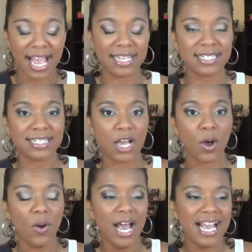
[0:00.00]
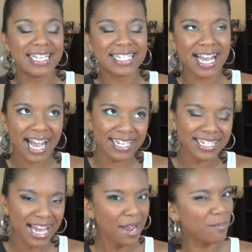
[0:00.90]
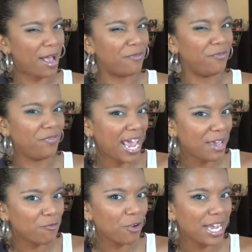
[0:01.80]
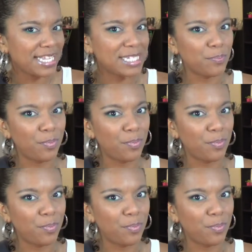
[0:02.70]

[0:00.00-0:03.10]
And so it's kind of like my favorites,